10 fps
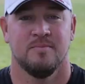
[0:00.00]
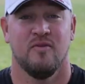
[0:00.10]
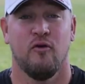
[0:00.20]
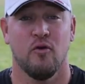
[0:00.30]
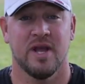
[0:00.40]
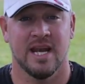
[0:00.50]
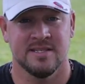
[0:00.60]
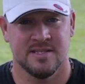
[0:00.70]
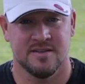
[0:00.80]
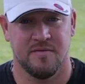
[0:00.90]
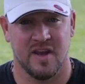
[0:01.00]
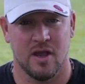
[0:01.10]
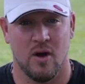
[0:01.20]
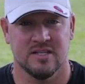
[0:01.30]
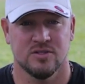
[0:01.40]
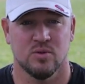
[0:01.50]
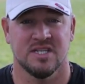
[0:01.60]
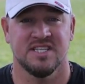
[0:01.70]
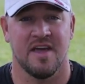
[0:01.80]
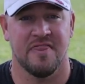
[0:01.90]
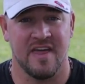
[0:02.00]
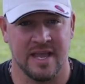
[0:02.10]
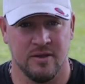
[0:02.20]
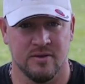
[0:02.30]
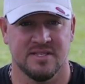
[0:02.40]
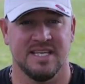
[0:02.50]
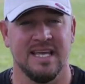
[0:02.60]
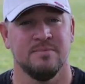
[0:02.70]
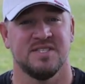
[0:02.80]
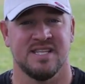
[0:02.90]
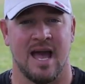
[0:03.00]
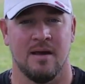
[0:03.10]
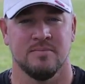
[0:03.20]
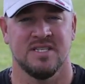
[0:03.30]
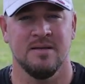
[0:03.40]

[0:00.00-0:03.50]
Before we get into this video, I just wanna say thank you to TeamSnap.